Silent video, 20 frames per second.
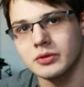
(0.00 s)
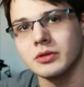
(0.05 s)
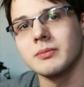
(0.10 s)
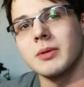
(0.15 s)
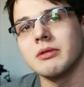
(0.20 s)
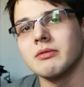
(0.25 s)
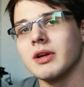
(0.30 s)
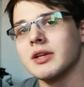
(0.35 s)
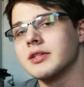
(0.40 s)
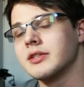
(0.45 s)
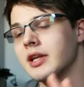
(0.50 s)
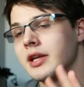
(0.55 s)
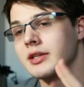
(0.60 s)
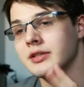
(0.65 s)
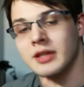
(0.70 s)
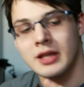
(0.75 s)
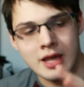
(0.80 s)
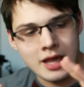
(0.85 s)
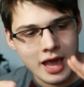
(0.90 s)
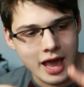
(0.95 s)
those are my rest
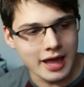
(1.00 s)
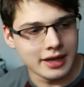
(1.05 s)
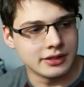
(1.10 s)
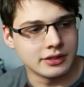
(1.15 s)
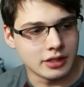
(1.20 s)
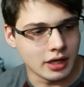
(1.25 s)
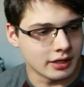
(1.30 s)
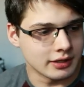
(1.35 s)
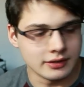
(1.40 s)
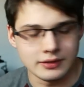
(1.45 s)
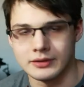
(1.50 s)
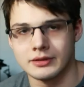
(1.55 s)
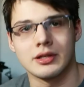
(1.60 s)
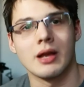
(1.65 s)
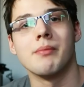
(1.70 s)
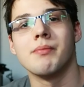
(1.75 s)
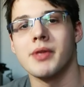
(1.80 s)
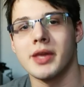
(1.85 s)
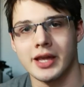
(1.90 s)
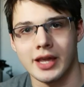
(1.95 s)
days, and done
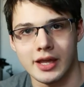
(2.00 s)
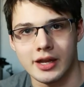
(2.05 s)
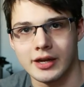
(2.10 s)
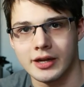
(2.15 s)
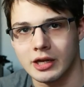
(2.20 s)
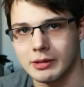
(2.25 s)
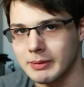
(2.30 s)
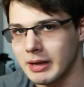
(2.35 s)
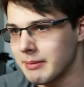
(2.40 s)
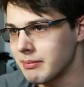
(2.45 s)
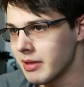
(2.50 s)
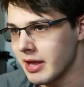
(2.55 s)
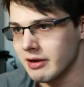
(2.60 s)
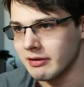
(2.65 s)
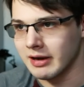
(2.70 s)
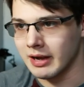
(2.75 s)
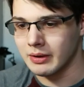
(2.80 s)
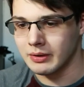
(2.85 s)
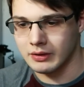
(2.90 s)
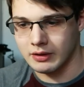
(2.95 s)
something in a nearby
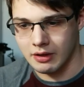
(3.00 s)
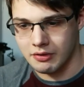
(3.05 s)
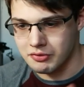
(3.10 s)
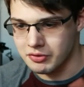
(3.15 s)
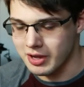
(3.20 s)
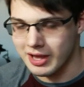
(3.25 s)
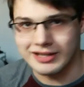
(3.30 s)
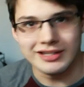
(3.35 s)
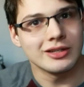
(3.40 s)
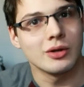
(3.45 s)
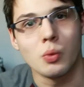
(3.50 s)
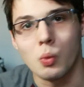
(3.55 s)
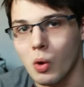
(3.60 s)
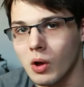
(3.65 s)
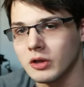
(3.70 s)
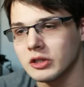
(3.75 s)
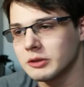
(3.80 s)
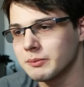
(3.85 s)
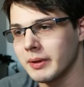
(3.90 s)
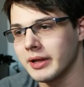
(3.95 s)
playground. The other day, I did a
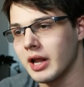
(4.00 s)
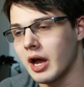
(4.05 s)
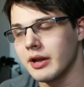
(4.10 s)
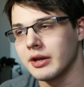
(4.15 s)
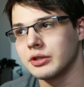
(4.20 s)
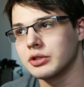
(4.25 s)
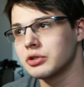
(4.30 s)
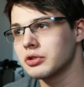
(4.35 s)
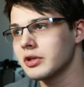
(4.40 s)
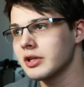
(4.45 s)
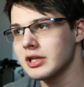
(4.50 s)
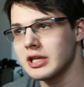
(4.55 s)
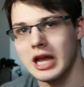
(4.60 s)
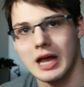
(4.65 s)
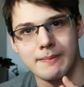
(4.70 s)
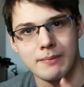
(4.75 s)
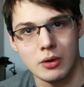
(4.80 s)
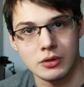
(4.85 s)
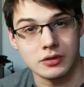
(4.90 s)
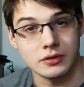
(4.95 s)
wall spin on a tree.
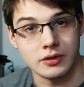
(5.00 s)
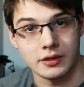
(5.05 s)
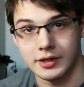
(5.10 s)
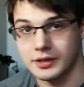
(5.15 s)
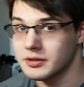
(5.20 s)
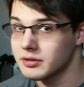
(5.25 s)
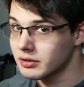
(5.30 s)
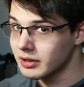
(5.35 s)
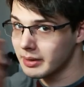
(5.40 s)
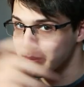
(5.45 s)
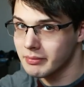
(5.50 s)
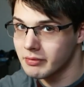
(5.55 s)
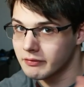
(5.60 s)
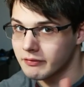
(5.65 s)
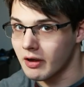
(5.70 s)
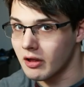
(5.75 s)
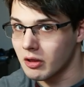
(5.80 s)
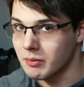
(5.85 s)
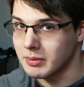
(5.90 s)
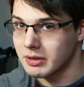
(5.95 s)
I posted on Instagram.
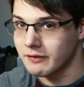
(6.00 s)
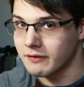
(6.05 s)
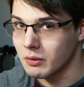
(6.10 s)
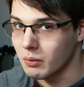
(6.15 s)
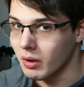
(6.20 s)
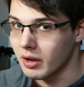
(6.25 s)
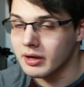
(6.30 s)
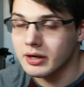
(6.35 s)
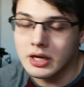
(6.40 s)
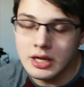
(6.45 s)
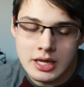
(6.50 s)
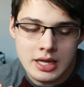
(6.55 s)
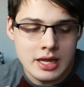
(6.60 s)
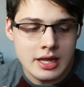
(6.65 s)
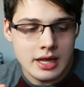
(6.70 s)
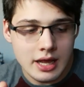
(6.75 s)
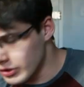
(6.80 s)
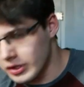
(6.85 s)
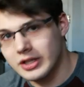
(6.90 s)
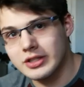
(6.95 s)
Follow me if you want.
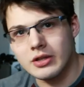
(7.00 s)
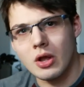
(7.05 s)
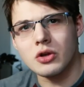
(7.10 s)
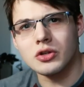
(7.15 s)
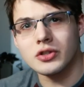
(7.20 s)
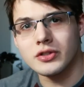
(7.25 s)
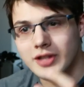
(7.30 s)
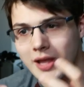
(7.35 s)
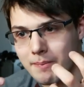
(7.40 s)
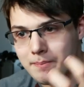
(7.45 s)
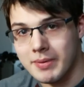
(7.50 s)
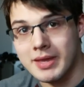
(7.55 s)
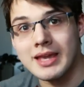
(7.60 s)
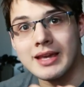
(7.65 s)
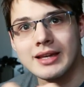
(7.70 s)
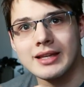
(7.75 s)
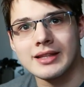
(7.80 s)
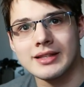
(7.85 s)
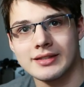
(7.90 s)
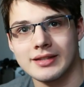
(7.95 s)
These notions that
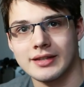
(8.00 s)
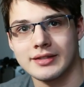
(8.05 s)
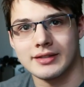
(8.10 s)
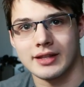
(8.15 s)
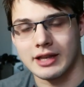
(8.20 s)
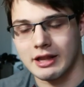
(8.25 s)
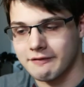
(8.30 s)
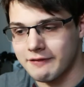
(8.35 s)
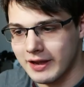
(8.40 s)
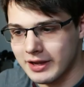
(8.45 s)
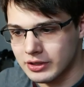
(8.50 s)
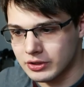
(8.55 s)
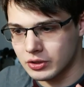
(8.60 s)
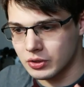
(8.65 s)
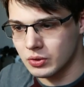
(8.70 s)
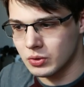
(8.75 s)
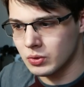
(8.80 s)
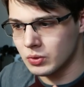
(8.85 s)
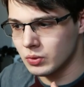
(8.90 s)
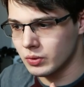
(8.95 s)
being consistent, if I
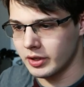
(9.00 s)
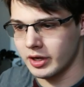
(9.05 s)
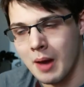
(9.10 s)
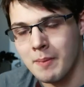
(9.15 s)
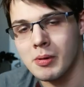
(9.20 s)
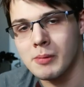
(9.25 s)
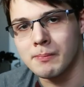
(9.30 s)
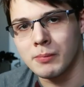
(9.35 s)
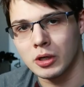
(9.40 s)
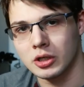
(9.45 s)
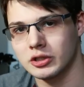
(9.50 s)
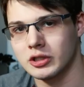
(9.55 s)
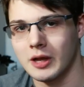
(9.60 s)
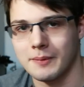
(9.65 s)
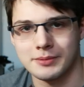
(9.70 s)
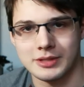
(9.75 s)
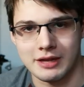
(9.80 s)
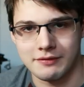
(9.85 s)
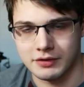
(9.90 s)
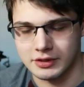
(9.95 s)
do a couple
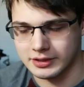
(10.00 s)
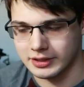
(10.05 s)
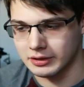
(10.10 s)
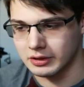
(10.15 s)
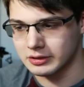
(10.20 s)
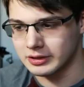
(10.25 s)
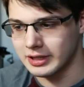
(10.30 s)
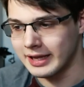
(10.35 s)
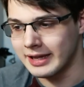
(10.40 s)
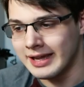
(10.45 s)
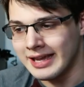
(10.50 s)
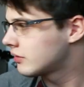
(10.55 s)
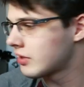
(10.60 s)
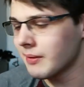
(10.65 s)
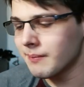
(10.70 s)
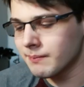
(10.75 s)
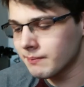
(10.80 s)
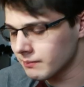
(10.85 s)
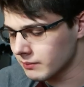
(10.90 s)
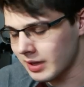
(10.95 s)
push-ups every single day,
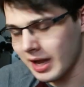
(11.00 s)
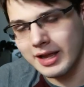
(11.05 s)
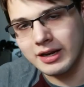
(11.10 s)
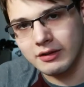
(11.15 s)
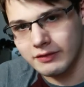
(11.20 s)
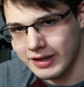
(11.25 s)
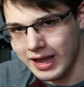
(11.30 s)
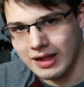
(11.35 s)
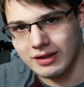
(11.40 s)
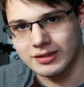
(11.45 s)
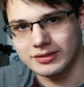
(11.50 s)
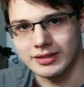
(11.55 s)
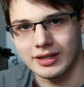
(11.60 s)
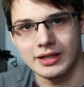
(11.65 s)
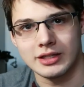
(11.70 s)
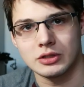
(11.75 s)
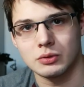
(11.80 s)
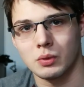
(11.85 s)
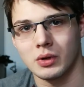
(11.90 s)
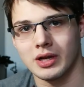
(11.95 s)
some kind of
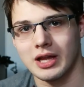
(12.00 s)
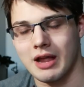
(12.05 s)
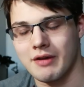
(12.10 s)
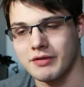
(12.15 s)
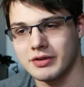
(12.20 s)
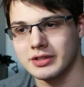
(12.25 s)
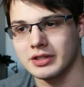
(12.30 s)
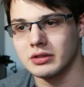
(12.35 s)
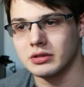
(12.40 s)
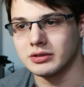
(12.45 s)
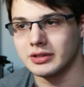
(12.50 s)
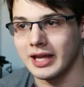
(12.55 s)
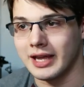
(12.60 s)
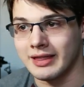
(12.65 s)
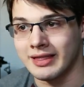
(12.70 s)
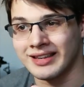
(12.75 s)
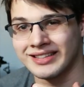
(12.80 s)
calisthenics work every single day,